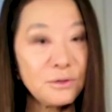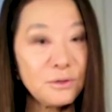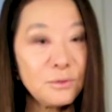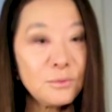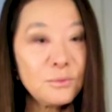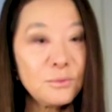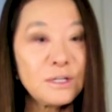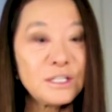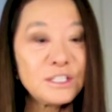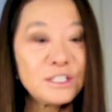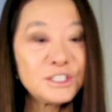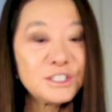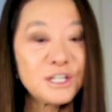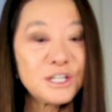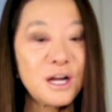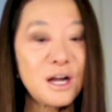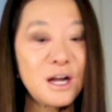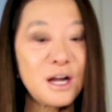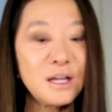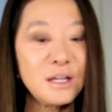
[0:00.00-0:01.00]
which
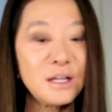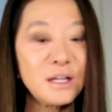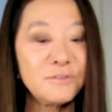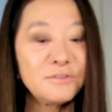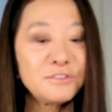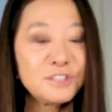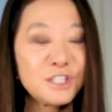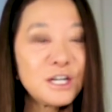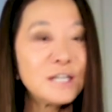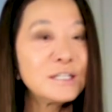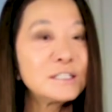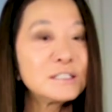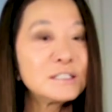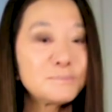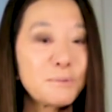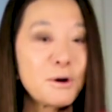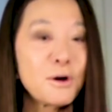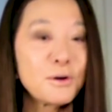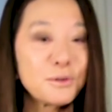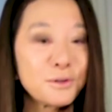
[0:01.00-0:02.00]
I have Chinese
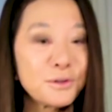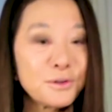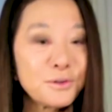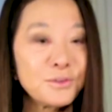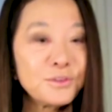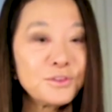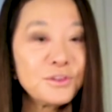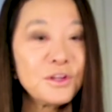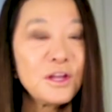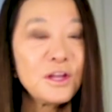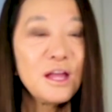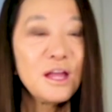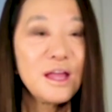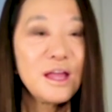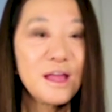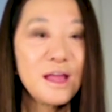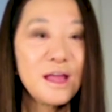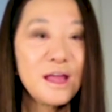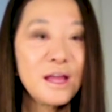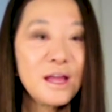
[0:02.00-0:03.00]
partners,
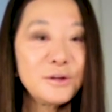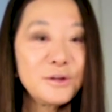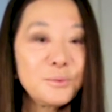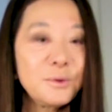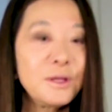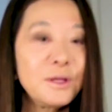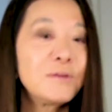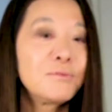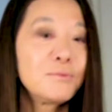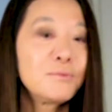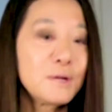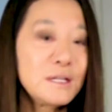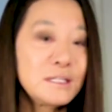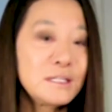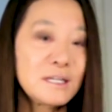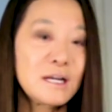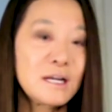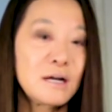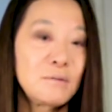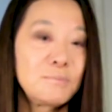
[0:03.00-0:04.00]
and we have
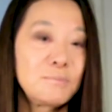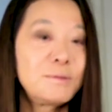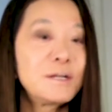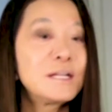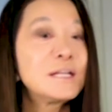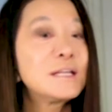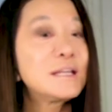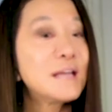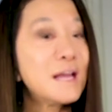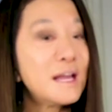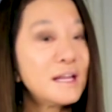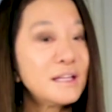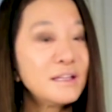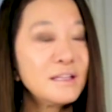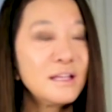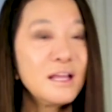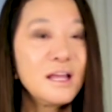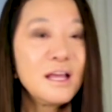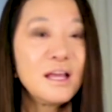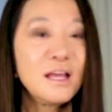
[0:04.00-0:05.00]
retail. But
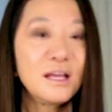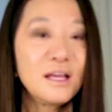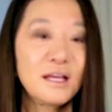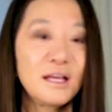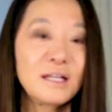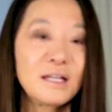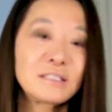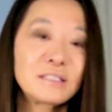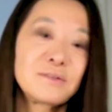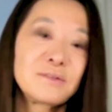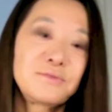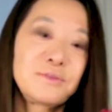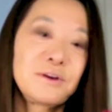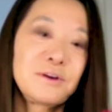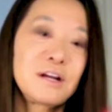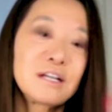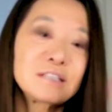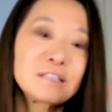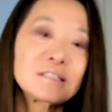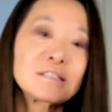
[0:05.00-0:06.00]
again, it's a
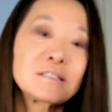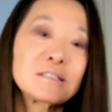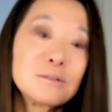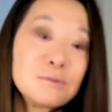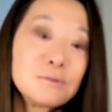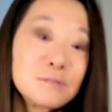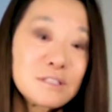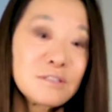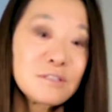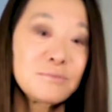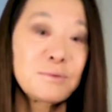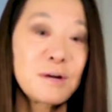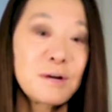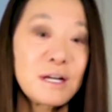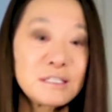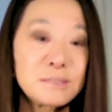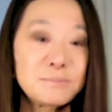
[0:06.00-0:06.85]
very exclusive price